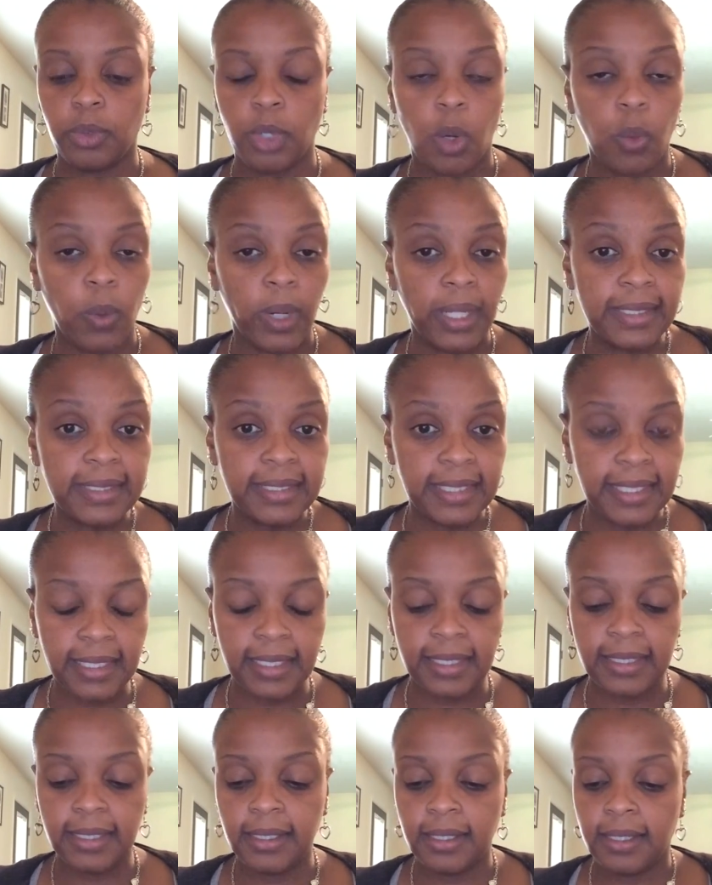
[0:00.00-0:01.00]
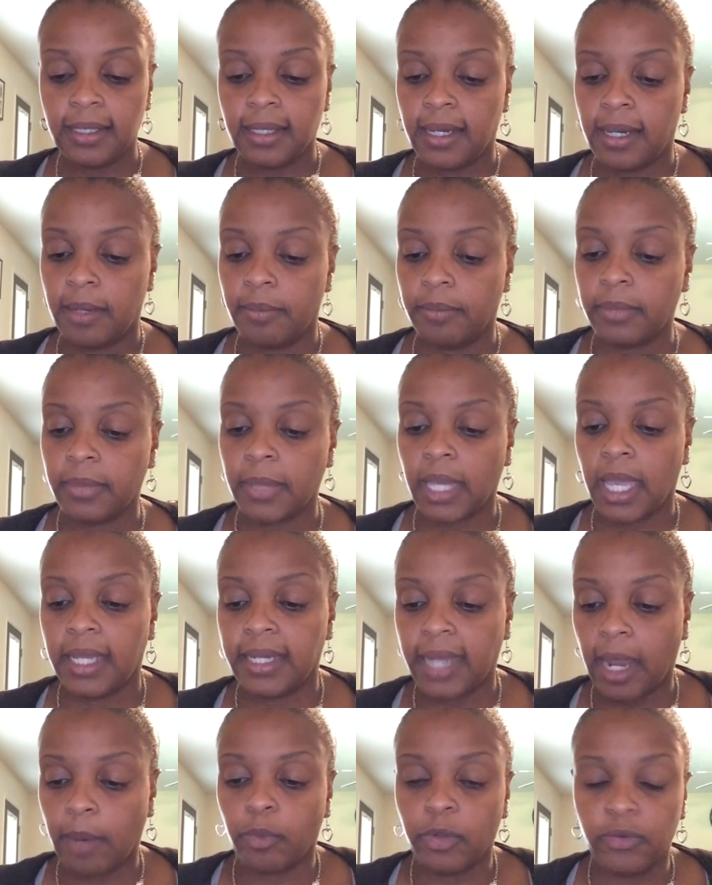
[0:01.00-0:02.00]
No one did,
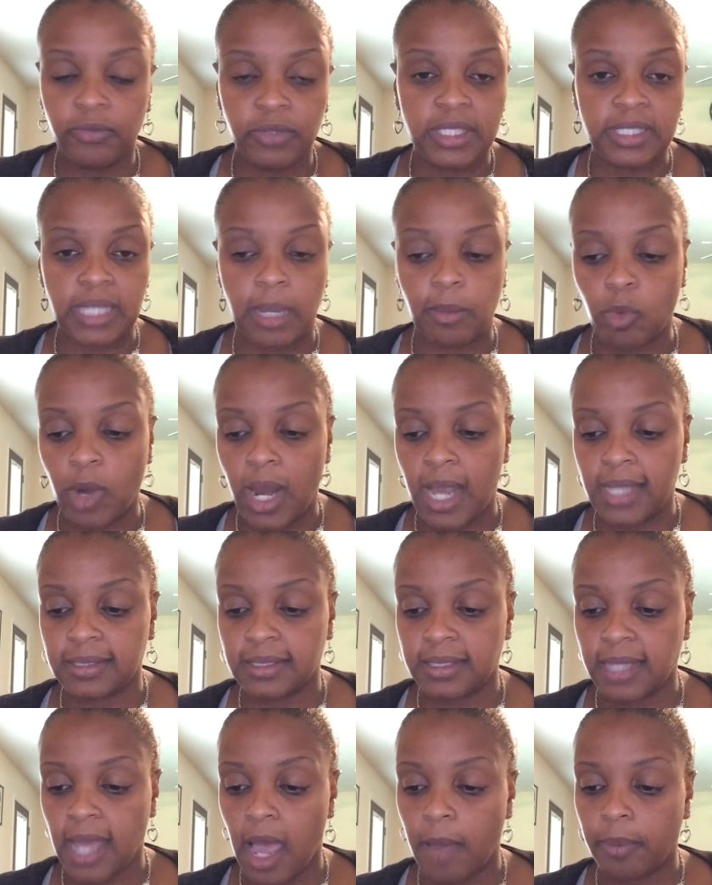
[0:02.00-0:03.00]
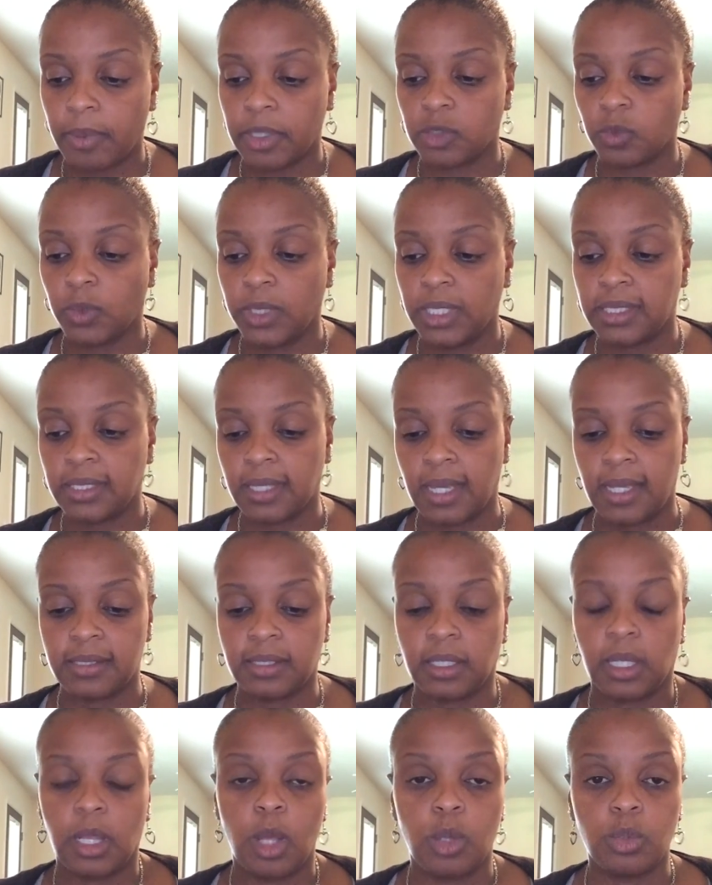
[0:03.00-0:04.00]
and I briefly summarized the topics we
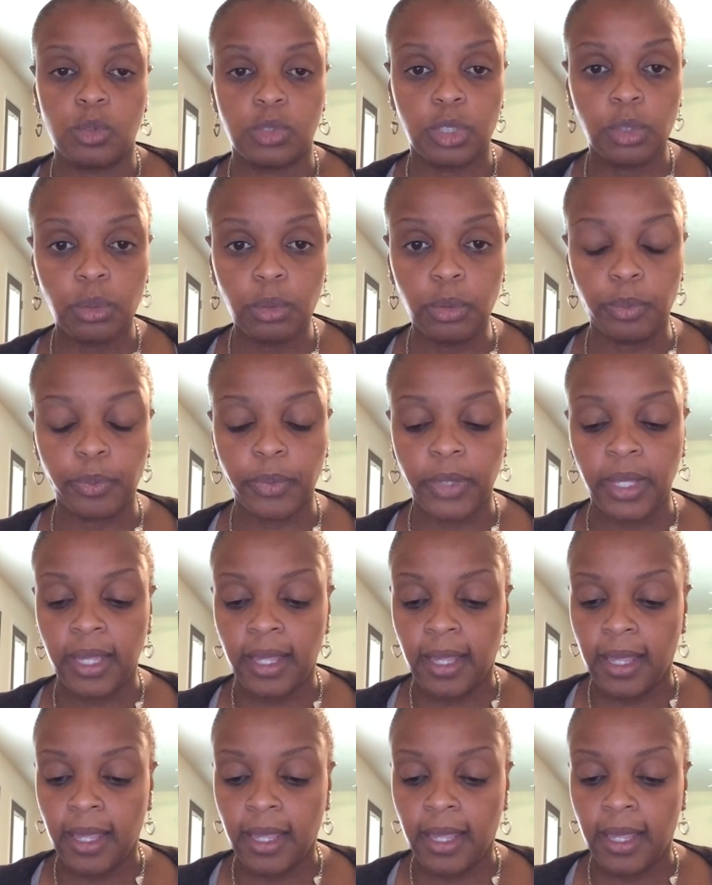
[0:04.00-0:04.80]
discussed and closed the group.